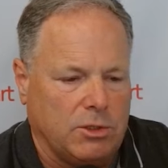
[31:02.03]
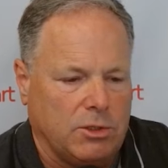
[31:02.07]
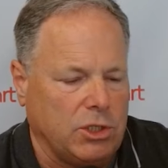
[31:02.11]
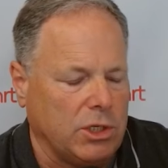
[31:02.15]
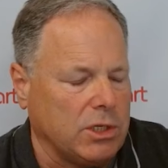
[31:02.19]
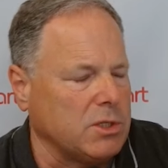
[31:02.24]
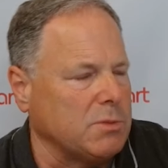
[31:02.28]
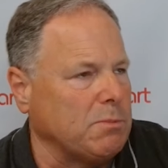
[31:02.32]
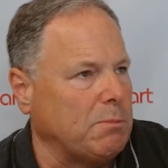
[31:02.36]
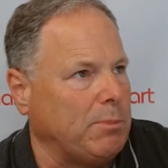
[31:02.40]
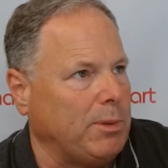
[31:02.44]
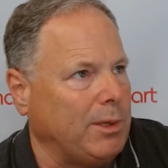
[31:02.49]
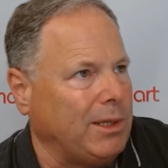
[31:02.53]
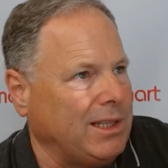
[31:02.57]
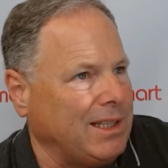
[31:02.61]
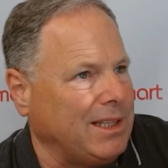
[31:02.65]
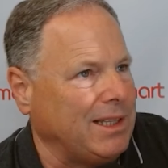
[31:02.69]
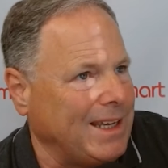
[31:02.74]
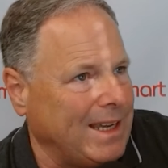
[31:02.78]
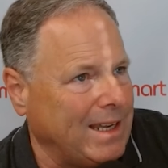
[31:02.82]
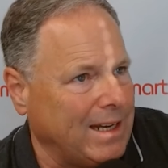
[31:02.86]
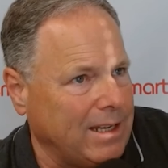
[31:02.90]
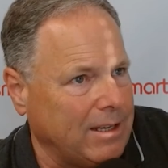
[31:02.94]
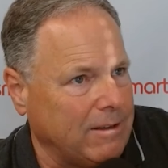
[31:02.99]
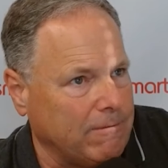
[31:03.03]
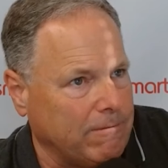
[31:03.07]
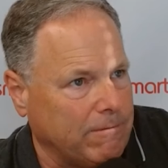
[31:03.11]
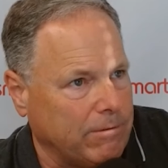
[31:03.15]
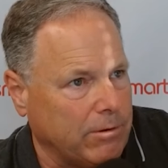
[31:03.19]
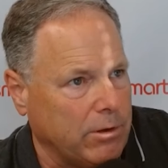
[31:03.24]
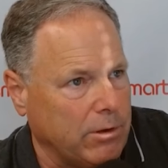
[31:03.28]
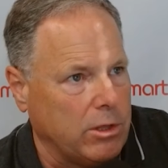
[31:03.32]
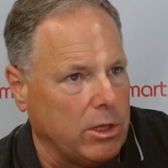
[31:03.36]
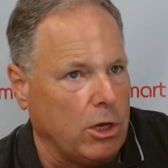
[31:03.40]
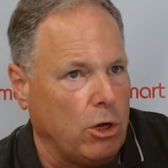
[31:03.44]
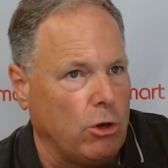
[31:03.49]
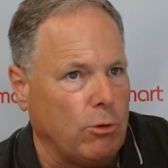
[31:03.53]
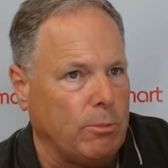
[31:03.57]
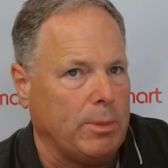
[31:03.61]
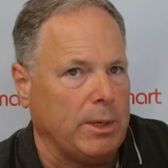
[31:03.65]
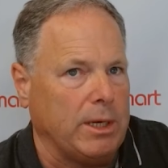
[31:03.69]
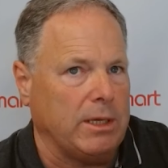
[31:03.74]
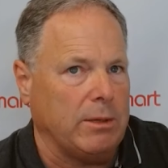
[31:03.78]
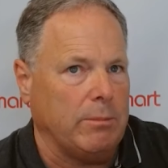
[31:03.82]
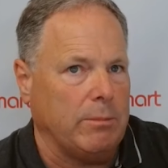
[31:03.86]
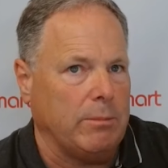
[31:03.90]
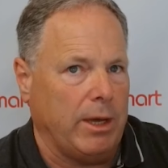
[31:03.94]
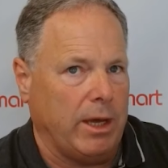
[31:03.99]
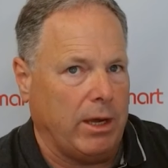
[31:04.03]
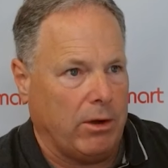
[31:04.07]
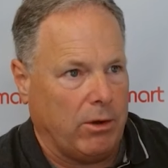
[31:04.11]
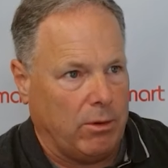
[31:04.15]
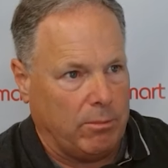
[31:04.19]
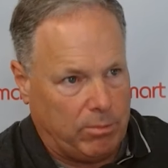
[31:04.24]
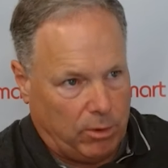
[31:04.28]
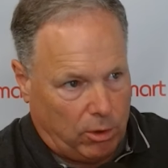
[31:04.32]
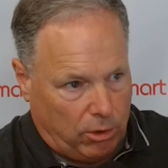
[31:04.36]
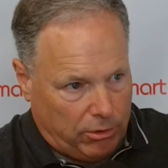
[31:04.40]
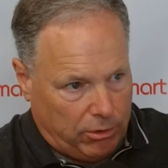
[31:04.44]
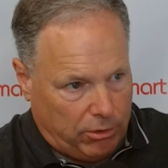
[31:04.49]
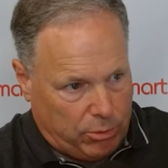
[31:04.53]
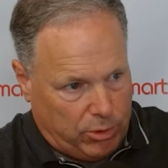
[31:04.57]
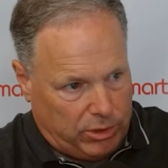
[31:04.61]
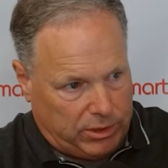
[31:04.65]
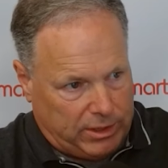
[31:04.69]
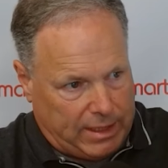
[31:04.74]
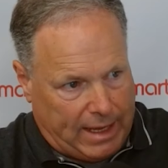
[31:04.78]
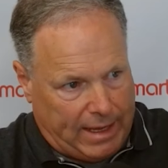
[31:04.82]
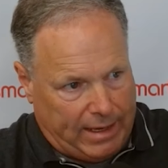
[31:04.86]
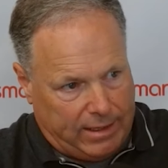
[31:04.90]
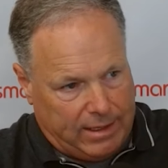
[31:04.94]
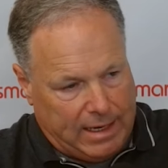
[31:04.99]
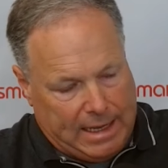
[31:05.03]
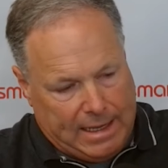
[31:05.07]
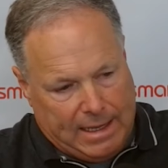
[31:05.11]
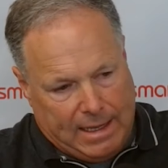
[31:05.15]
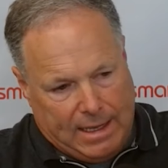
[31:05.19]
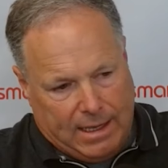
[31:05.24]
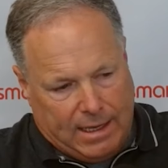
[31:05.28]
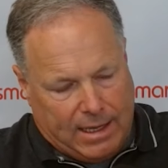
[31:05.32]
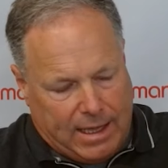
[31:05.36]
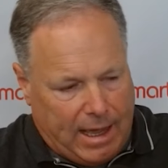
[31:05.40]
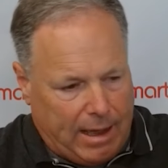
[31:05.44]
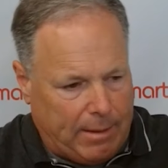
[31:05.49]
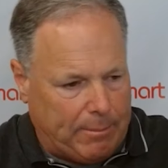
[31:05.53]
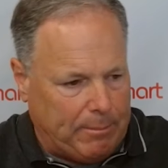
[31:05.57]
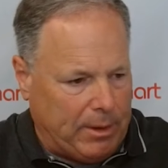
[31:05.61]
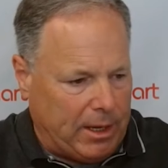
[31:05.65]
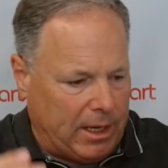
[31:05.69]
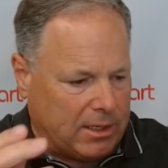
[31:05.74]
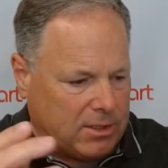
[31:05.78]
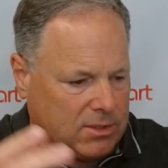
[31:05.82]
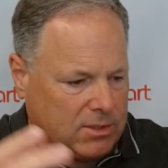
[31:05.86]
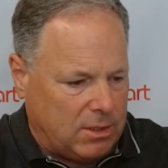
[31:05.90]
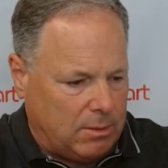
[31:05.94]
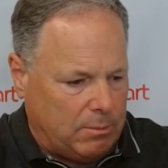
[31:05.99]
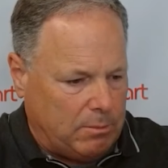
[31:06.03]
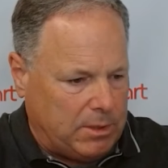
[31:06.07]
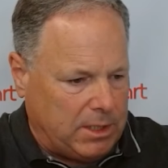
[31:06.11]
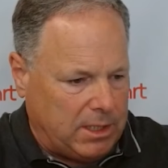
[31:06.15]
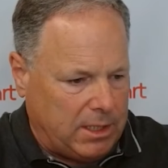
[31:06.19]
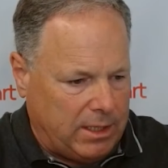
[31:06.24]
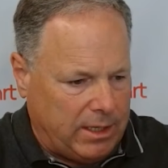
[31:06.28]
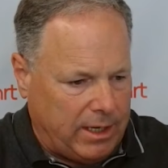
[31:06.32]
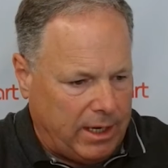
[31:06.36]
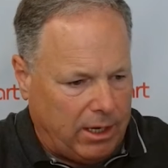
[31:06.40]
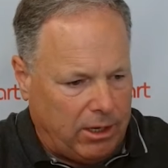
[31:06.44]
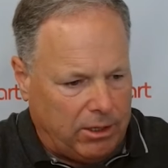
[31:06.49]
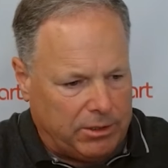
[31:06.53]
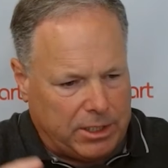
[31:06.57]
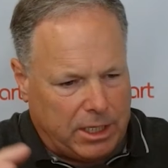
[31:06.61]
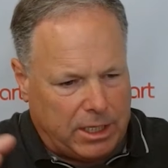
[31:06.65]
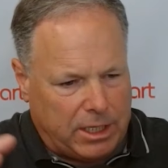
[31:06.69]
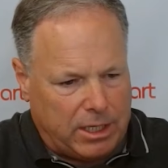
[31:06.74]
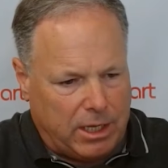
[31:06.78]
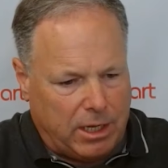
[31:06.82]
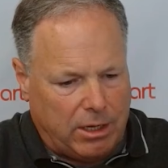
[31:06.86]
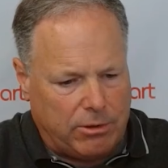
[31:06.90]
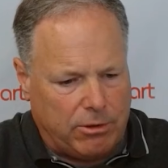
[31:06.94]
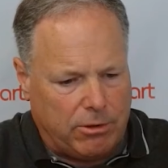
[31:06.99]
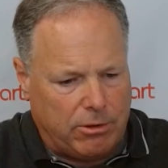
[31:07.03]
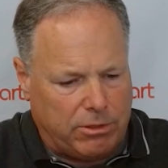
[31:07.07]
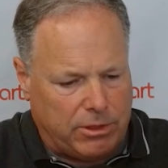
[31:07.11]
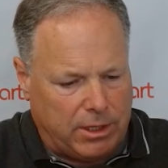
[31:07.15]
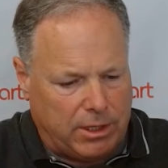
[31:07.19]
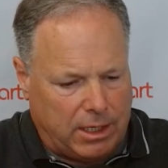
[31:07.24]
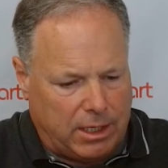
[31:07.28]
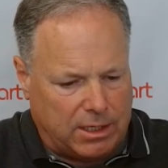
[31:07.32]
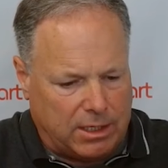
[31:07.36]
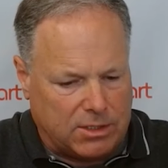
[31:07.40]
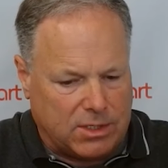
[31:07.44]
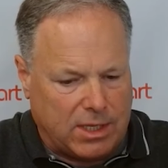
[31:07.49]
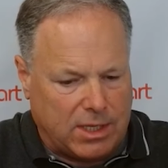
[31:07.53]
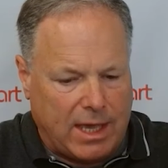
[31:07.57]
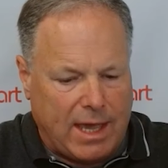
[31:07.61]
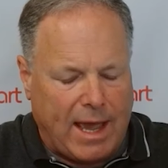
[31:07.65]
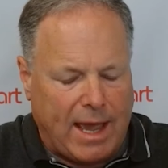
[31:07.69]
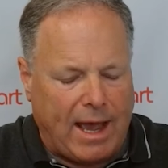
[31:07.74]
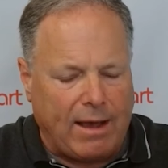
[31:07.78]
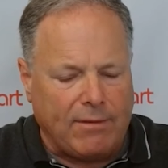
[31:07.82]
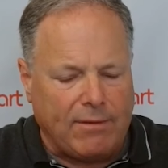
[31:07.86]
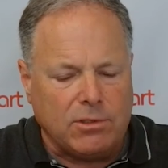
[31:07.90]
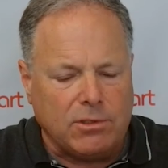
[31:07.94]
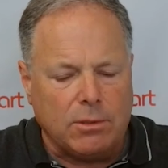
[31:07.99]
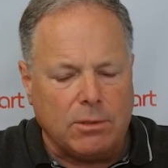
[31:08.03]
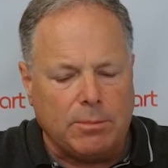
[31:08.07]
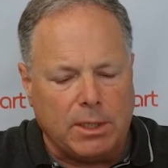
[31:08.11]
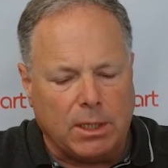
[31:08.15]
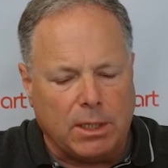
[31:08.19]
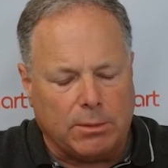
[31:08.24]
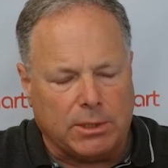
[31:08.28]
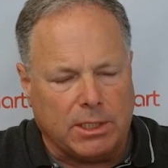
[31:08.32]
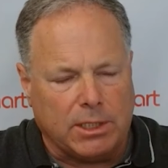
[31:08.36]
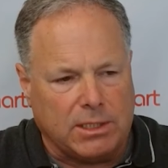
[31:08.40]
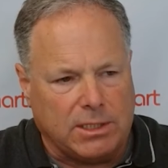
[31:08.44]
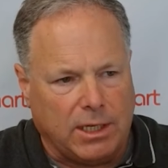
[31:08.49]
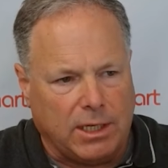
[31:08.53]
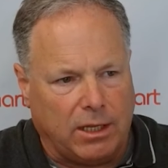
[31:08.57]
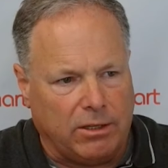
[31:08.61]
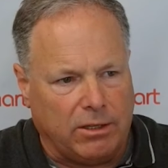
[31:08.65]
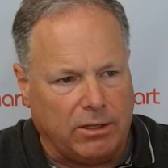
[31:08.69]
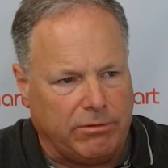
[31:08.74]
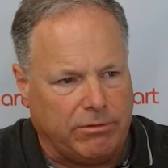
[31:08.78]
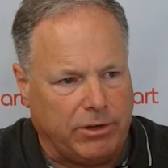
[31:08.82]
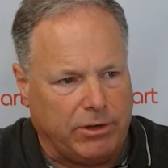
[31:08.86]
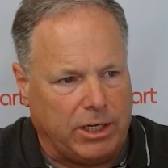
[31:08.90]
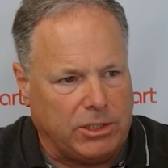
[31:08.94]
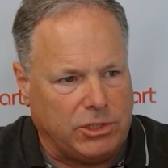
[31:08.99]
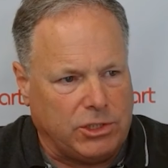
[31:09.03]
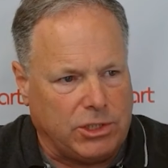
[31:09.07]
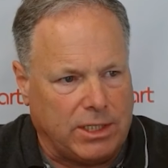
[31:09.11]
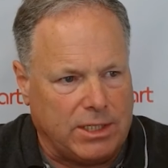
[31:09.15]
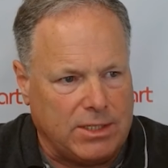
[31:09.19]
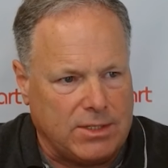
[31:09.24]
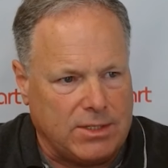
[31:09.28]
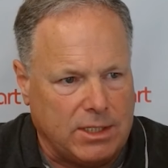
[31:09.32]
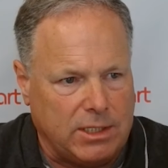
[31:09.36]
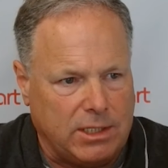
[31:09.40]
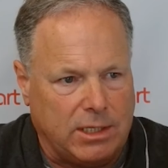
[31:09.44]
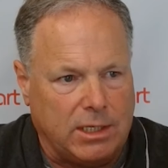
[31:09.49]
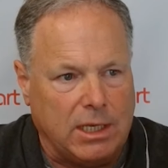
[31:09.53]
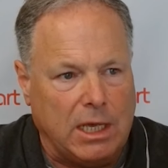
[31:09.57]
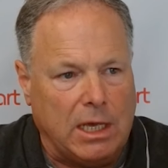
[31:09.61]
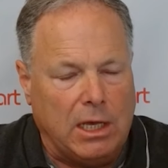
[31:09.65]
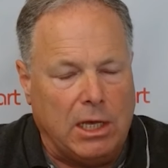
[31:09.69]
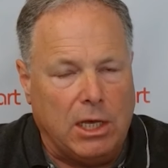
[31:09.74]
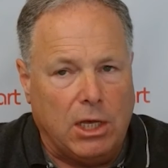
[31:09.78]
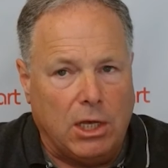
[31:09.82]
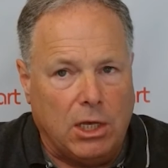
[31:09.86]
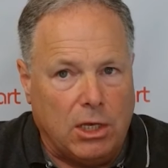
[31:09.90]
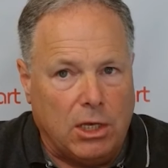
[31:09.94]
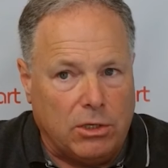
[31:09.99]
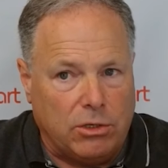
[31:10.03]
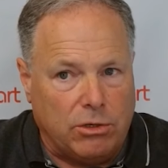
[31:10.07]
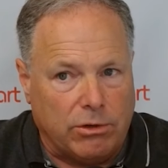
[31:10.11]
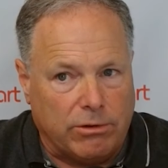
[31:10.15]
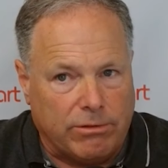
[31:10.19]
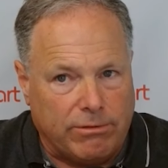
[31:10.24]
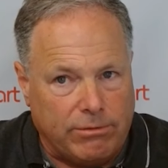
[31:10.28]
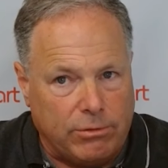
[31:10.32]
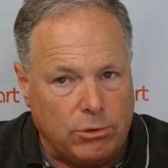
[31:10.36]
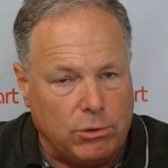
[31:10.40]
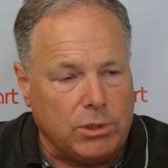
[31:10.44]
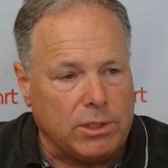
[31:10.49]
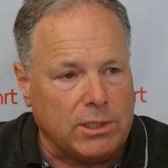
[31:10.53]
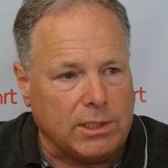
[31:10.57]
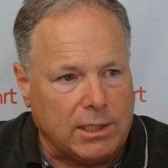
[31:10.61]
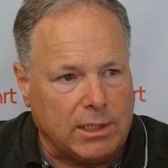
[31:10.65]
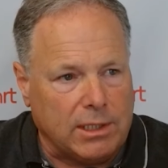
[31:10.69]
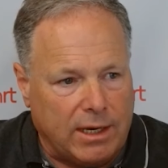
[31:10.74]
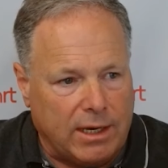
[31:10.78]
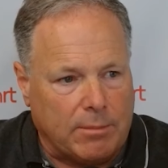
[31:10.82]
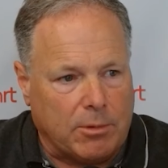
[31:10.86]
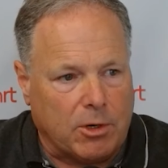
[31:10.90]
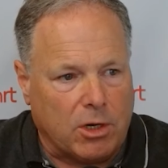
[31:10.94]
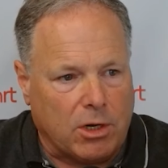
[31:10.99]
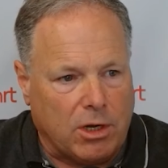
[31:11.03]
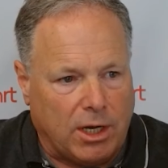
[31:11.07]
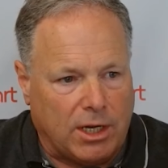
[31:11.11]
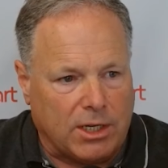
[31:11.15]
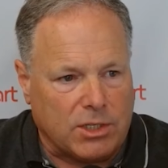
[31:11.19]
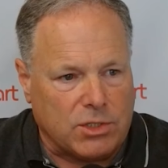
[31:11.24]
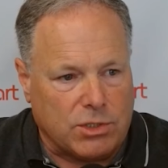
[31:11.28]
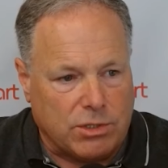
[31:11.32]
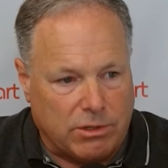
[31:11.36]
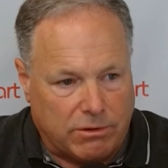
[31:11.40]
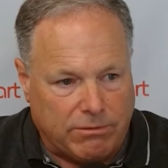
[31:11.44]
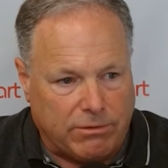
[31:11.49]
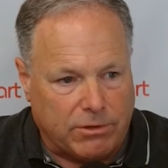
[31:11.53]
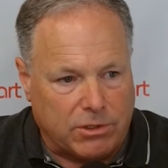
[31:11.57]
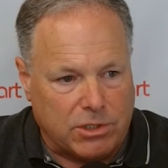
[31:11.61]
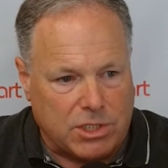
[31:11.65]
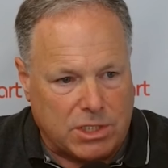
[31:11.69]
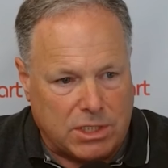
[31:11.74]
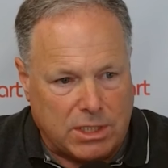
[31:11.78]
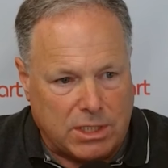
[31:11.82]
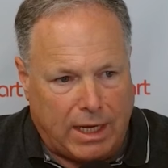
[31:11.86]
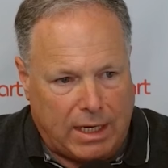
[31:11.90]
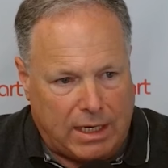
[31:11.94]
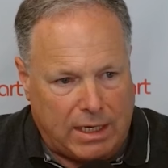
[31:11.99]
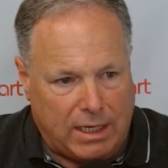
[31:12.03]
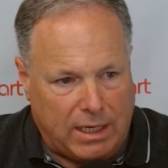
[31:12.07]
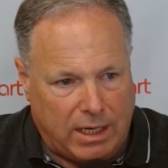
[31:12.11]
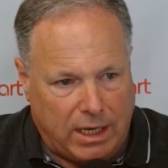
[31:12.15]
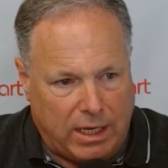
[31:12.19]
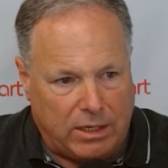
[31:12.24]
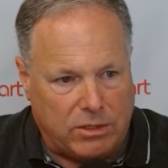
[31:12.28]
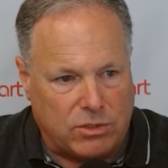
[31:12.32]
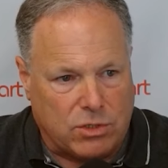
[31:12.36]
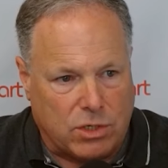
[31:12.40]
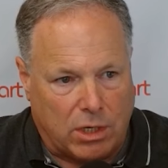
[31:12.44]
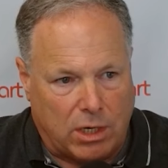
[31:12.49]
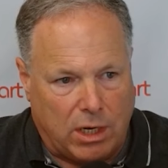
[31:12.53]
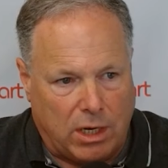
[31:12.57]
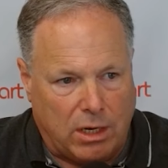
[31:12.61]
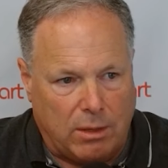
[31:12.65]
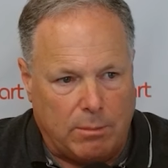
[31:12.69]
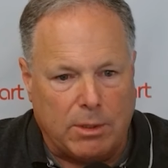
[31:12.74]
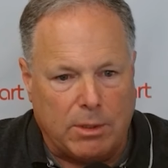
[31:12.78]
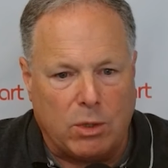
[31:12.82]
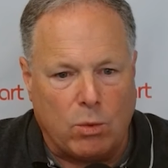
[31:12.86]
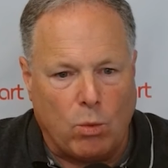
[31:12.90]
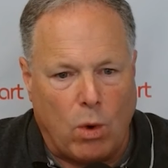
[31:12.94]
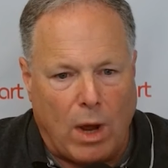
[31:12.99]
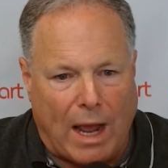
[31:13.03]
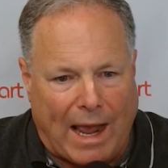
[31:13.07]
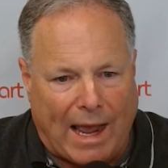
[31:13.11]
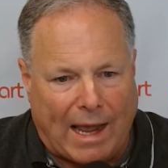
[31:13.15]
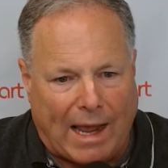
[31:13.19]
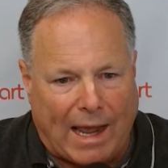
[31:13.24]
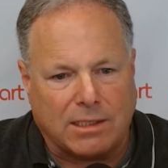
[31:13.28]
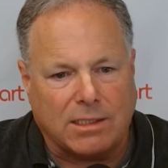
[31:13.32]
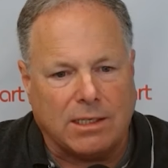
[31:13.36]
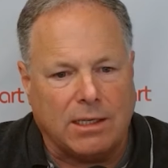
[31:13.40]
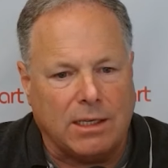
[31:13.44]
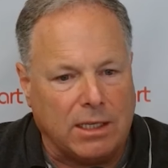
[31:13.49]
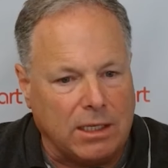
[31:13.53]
just planning for the opening better both with that capex and p&l and then the other thing is they have to be able to tell a franchisee your food and labor cost your first 90 days are going to be whacked.